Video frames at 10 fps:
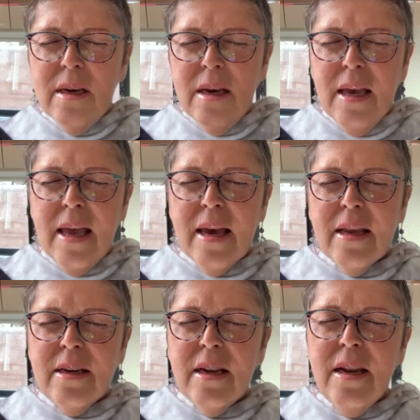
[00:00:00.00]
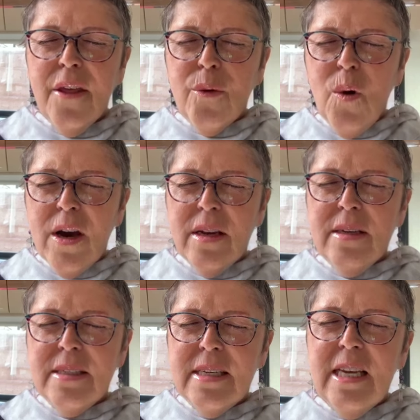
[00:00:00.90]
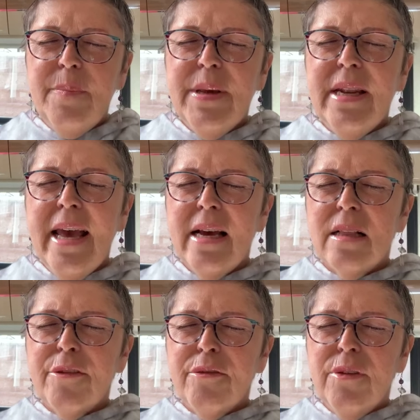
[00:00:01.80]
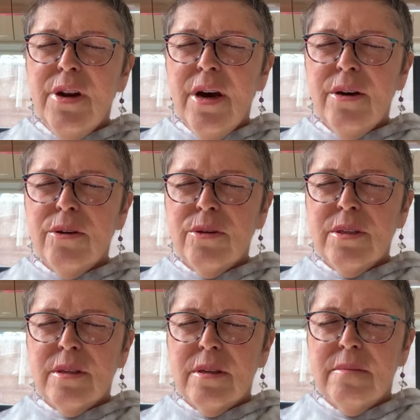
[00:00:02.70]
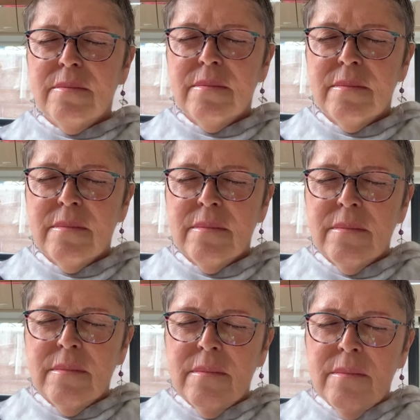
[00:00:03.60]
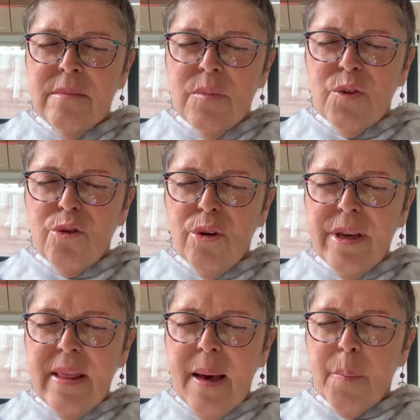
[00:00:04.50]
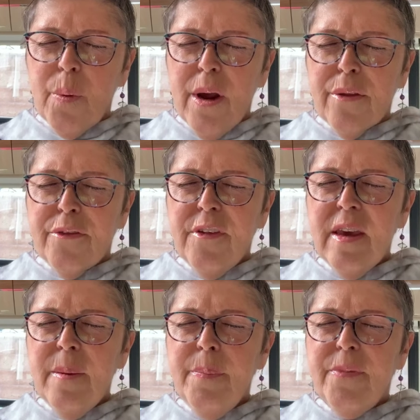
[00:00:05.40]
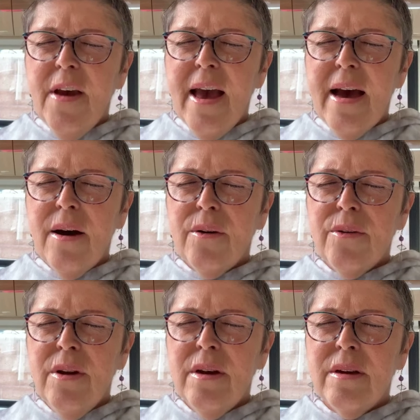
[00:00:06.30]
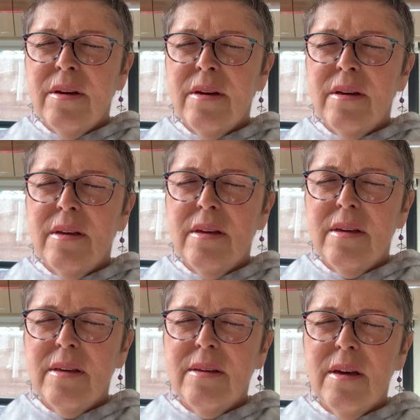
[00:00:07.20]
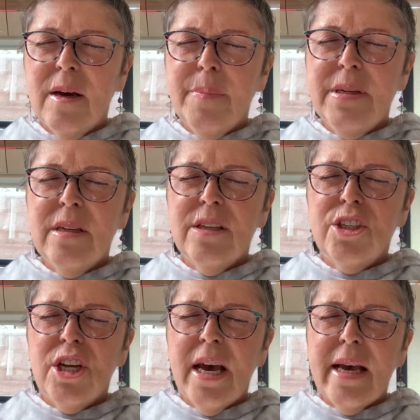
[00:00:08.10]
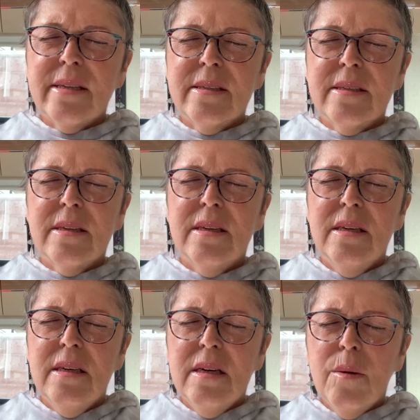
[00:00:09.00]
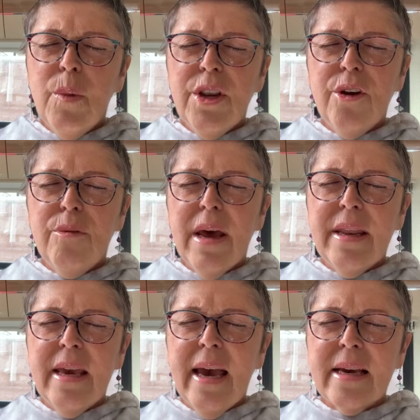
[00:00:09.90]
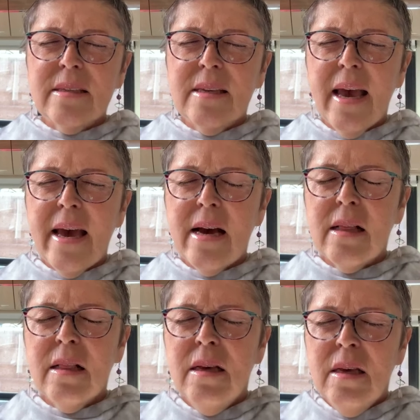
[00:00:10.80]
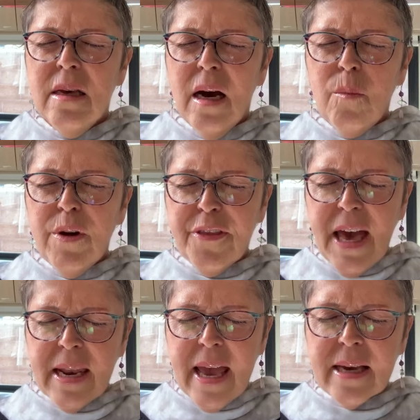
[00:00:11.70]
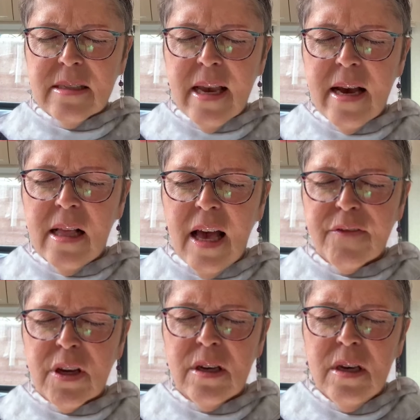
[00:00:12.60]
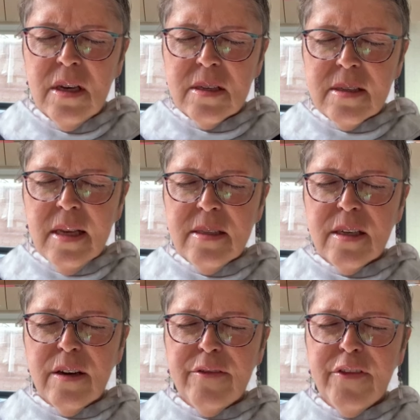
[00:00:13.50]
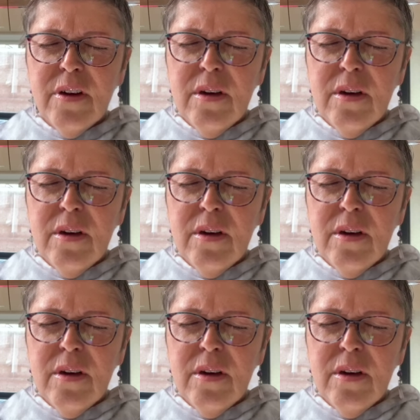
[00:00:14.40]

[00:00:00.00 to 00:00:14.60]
And another one, deep inhale through the nose, drawing that breath deep down, up into the chest. And when you're ready, exhale. And with that exhale, have a sense of